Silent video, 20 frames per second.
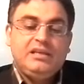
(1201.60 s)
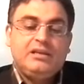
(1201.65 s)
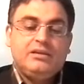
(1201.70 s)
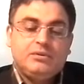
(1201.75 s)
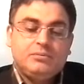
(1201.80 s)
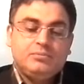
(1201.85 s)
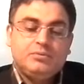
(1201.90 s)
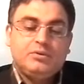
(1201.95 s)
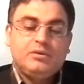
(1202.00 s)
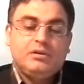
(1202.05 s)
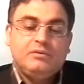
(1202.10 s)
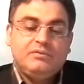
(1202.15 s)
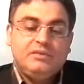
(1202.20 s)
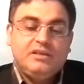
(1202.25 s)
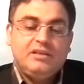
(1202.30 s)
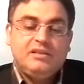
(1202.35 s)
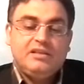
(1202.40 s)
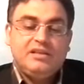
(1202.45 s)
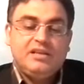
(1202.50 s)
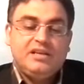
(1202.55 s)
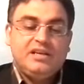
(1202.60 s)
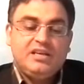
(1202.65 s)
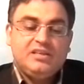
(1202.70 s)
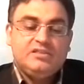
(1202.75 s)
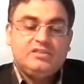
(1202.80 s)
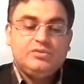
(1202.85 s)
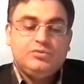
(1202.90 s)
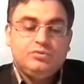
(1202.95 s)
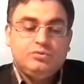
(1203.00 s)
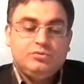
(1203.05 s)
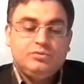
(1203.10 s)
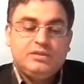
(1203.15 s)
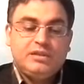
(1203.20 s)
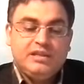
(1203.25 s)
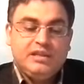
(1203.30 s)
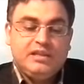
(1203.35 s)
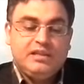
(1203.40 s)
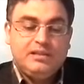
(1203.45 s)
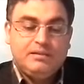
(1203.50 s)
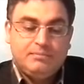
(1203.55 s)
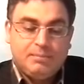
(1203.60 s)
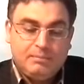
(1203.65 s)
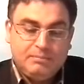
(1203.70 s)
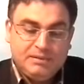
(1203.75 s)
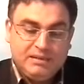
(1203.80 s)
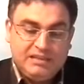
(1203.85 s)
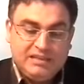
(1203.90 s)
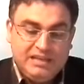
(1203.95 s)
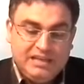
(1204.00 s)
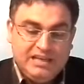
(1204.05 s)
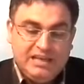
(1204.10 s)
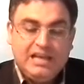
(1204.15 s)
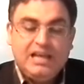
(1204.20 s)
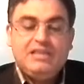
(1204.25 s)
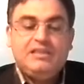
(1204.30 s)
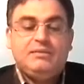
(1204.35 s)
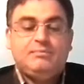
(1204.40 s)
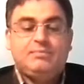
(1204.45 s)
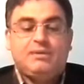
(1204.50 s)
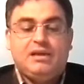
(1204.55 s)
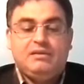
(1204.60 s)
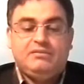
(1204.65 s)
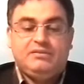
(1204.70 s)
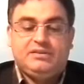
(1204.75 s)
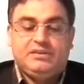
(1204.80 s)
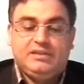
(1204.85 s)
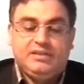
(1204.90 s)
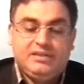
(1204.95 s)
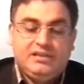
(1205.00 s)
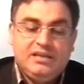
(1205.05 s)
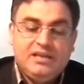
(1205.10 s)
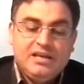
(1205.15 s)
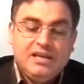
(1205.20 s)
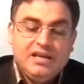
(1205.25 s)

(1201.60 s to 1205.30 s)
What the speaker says: cryptography, there is two keys, the public key and the private key.